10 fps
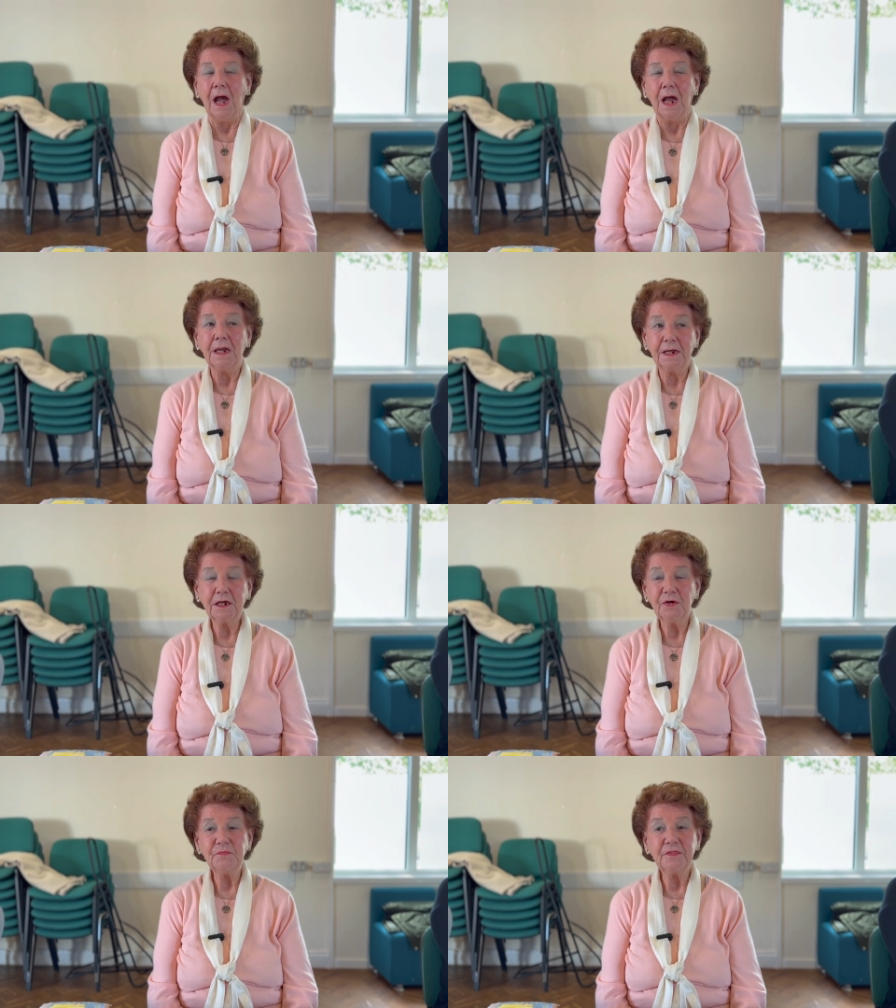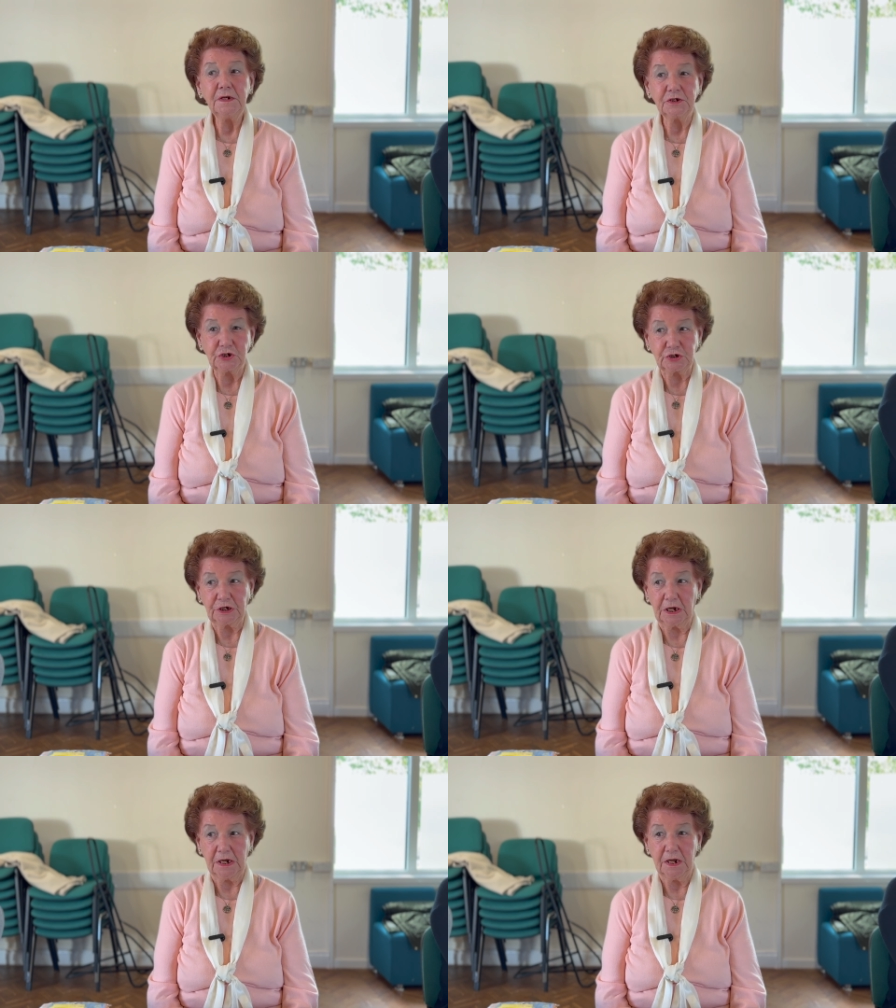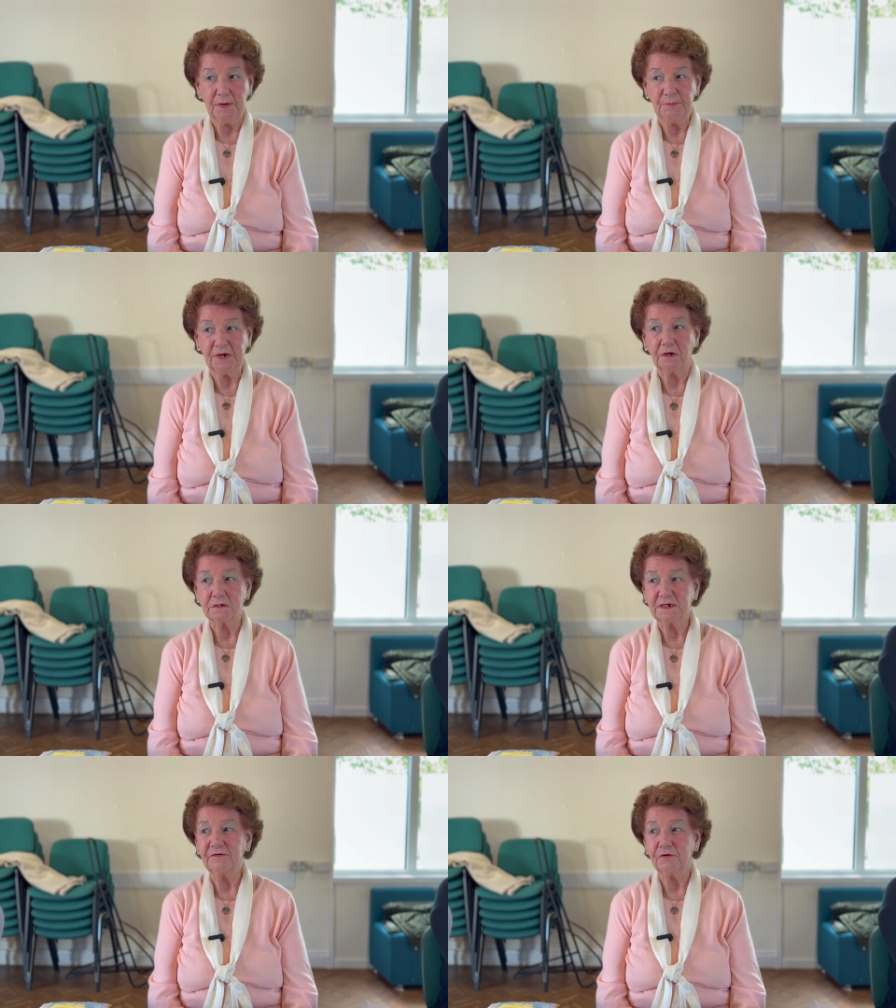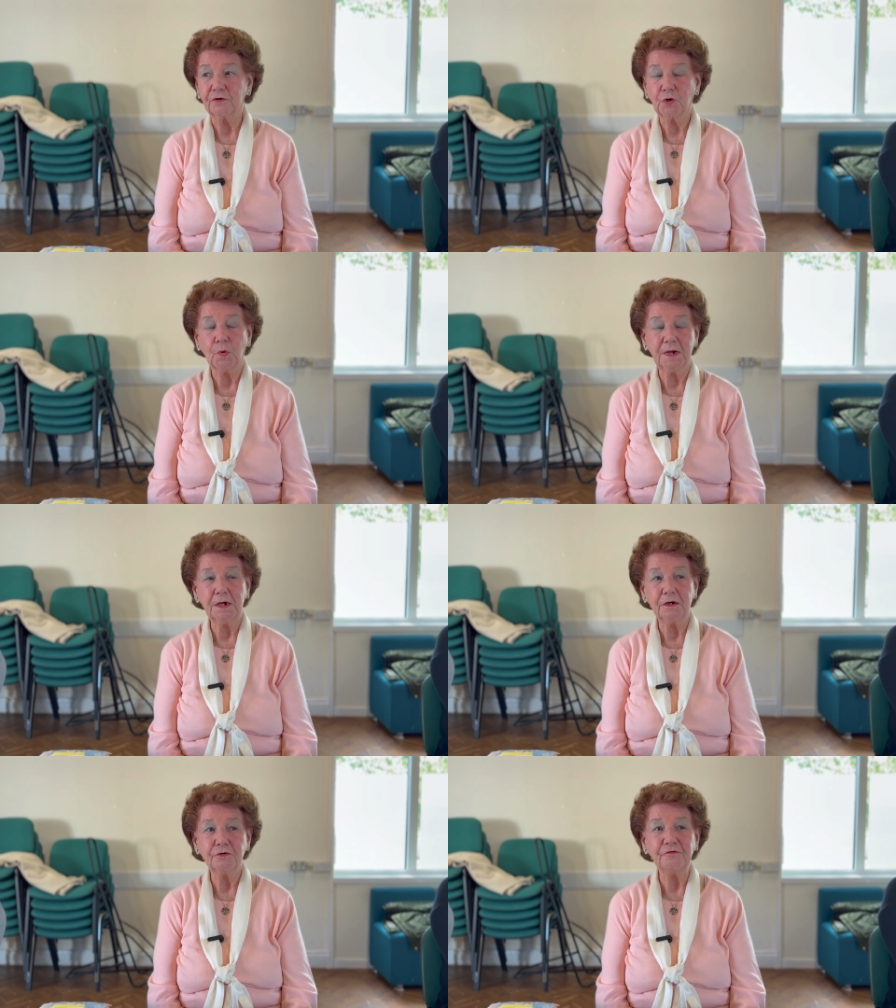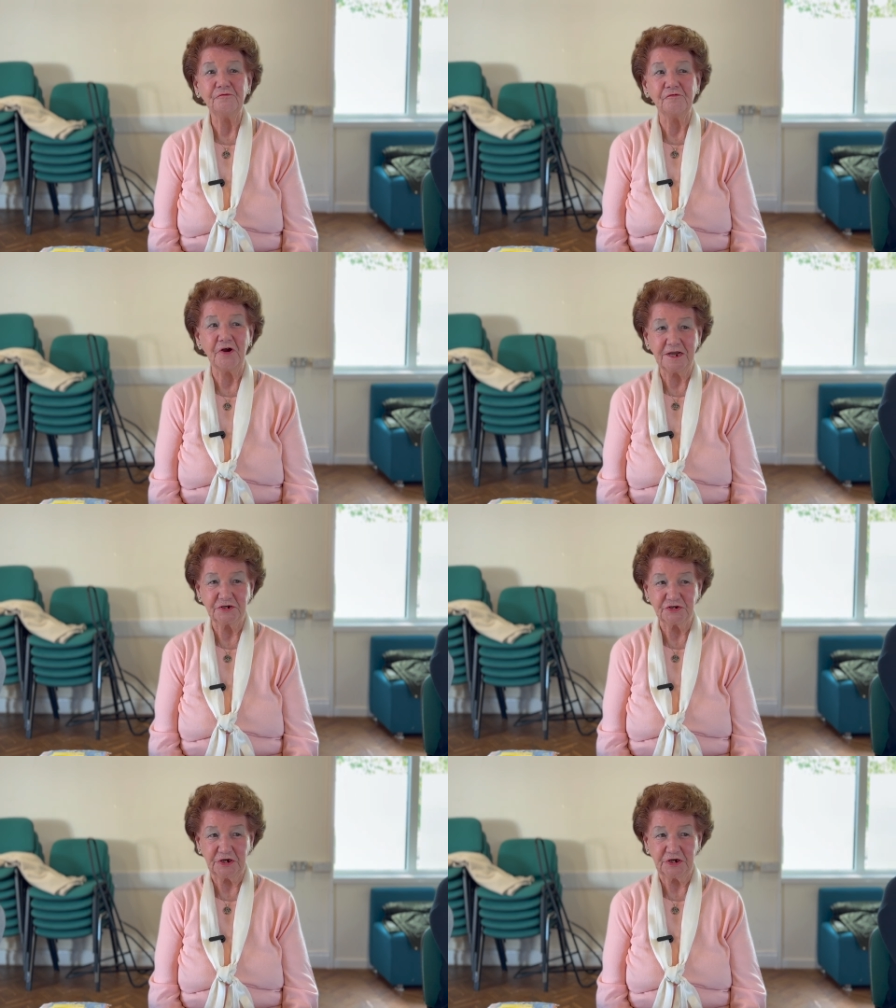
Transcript: I like coming to Luncheon Club because I've got quite a lot of friends